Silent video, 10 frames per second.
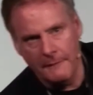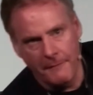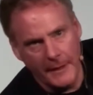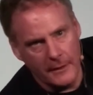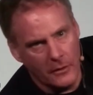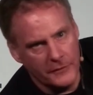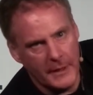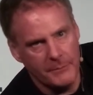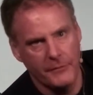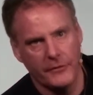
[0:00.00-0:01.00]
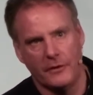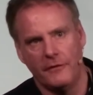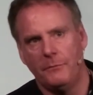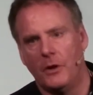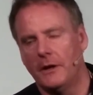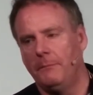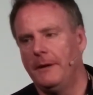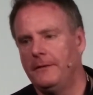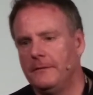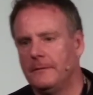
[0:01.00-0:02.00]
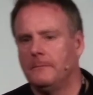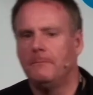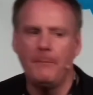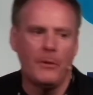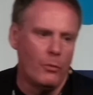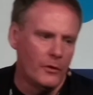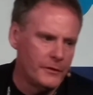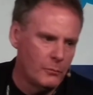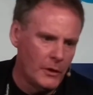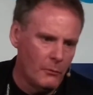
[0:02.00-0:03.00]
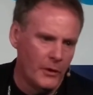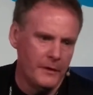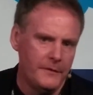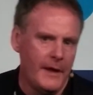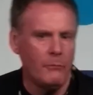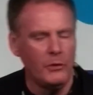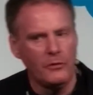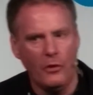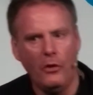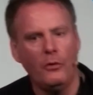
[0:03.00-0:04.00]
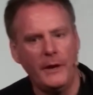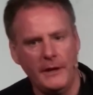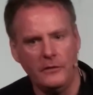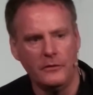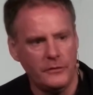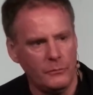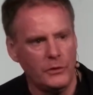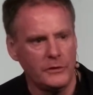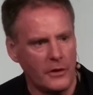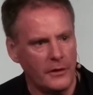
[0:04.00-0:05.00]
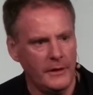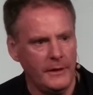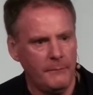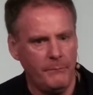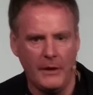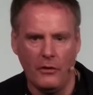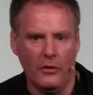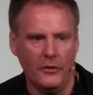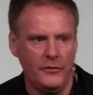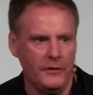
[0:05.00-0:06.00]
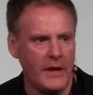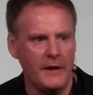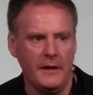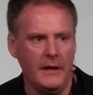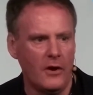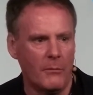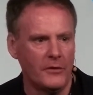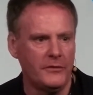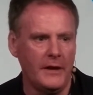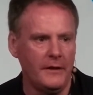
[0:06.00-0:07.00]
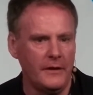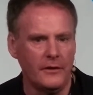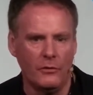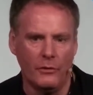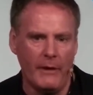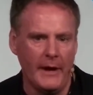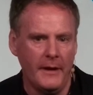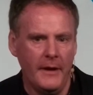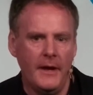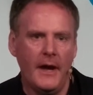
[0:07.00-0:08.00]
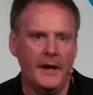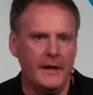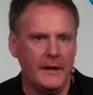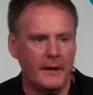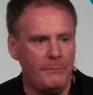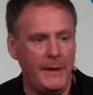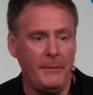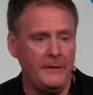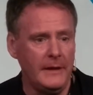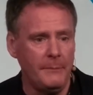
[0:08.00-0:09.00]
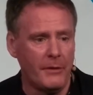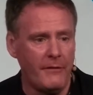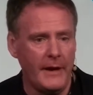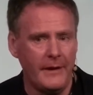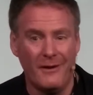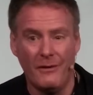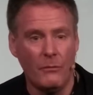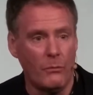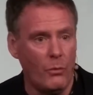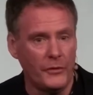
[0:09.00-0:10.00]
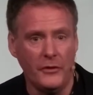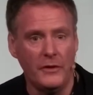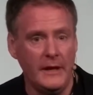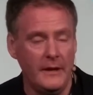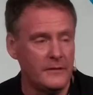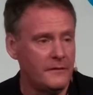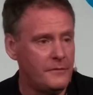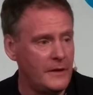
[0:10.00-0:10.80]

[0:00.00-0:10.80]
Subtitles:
via the concept of a service marketplace. People are wondering, what is that? Well, you're already using one currently, because you've got an e-commerce site and then you're going, right, I need a PPC provider. Or what do you need? Is it